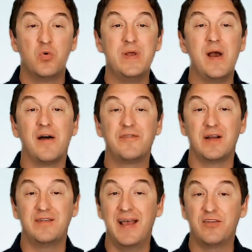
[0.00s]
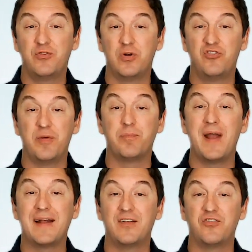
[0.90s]
we offer a Tech Stewardship
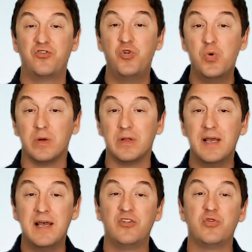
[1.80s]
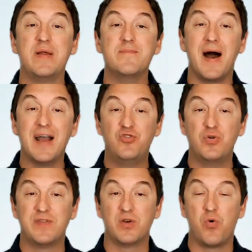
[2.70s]
Practice tool to remind
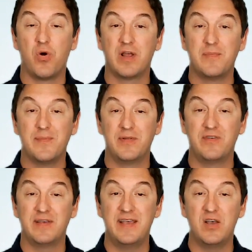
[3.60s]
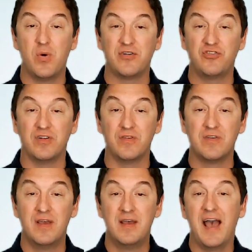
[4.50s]
you of the core commitments and key questions,
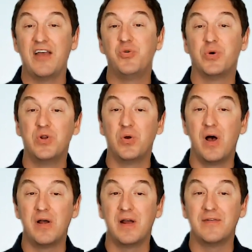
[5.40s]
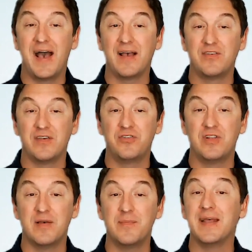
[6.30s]
as you will no longer have access to
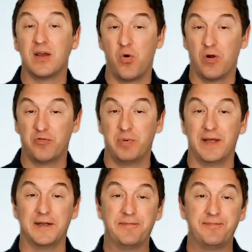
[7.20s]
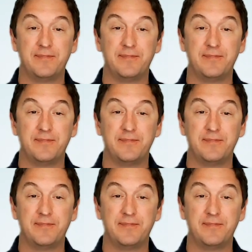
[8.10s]
them in a course player.